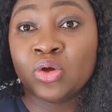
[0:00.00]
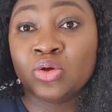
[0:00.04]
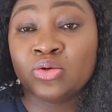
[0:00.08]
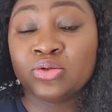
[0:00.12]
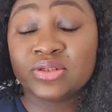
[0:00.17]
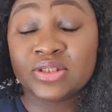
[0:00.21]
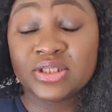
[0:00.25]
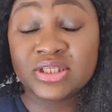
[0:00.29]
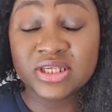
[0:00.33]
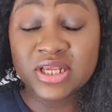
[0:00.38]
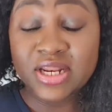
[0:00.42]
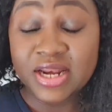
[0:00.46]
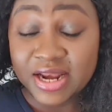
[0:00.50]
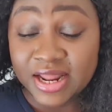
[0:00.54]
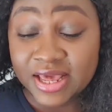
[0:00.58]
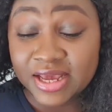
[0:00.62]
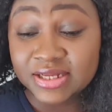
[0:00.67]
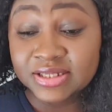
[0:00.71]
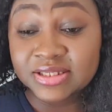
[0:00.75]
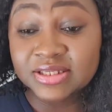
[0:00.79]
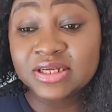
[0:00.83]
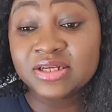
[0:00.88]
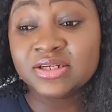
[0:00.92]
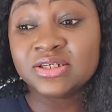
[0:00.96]

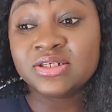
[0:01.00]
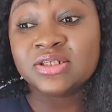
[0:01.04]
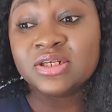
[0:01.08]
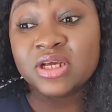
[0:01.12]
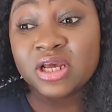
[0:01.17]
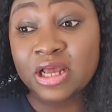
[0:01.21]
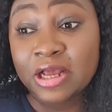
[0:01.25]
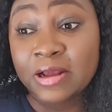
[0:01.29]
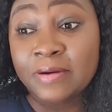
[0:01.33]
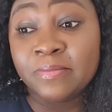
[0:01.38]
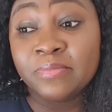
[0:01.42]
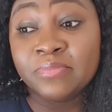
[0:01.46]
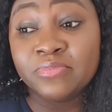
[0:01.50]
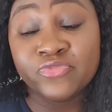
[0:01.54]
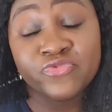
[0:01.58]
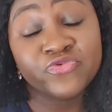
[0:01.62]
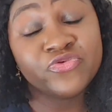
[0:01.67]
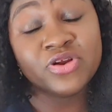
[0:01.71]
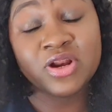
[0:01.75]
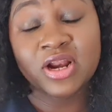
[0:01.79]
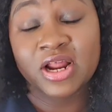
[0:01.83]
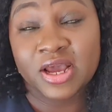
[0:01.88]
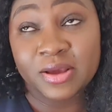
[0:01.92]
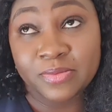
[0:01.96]
selected
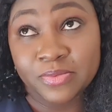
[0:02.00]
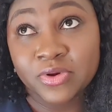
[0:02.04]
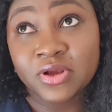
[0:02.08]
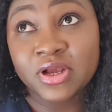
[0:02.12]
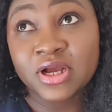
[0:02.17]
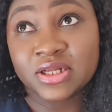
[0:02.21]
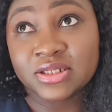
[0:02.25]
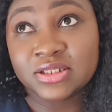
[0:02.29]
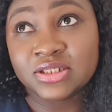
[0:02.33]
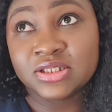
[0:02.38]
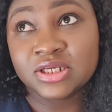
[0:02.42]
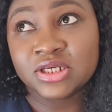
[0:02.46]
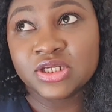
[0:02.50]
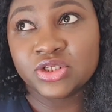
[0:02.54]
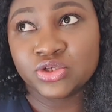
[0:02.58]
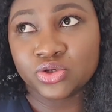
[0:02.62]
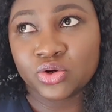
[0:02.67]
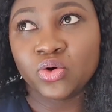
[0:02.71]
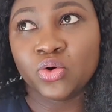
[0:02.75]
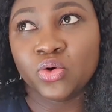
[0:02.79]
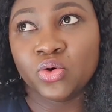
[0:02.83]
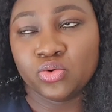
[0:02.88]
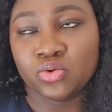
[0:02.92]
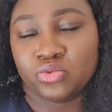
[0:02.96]
reliable candidates
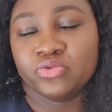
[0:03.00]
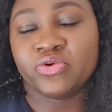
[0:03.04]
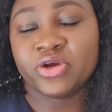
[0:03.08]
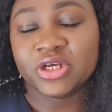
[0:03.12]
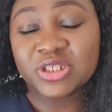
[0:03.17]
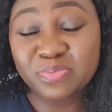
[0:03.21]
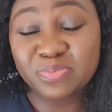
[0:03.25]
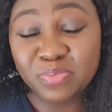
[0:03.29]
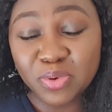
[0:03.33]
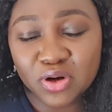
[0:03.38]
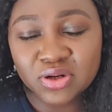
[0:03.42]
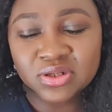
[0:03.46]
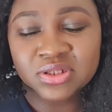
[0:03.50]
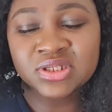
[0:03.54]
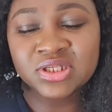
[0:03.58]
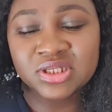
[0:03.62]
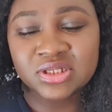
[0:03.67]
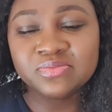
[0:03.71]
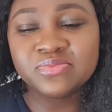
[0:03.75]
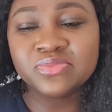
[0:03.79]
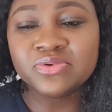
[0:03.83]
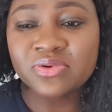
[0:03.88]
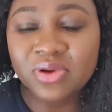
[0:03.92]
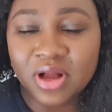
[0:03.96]
or
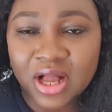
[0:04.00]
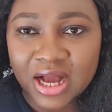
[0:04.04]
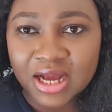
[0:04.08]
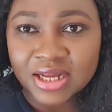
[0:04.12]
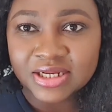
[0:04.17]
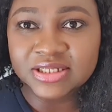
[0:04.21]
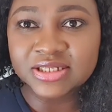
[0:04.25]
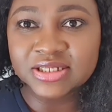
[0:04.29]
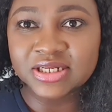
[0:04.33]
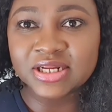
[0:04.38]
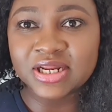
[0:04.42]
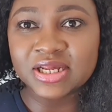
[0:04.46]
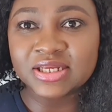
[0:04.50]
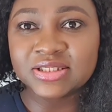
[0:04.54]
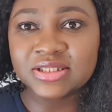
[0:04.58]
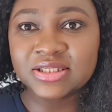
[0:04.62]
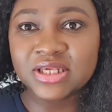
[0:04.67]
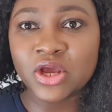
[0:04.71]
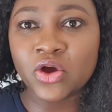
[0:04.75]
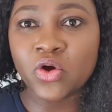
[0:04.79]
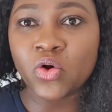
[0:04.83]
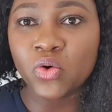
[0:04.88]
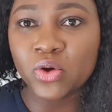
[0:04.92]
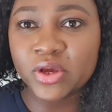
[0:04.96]
responsible candidates, and
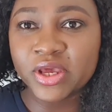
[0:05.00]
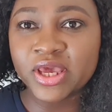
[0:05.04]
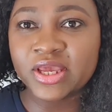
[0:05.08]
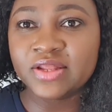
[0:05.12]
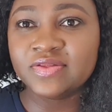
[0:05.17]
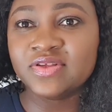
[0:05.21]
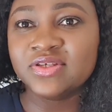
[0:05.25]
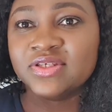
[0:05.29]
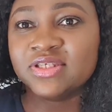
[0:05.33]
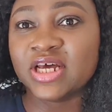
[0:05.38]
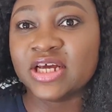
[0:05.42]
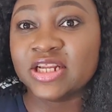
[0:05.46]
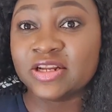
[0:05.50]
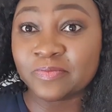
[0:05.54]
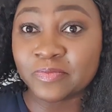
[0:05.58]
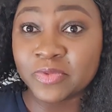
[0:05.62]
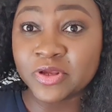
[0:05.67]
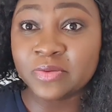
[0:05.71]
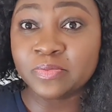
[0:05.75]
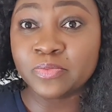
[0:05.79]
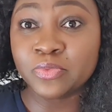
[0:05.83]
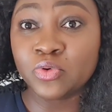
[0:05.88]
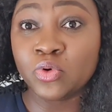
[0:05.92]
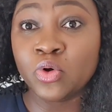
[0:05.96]
say, okay, these are the
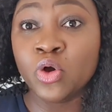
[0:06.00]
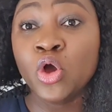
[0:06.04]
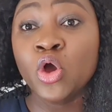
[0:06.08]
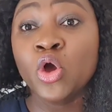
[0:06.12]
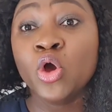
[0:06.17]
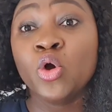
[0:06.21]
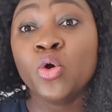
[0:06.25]
people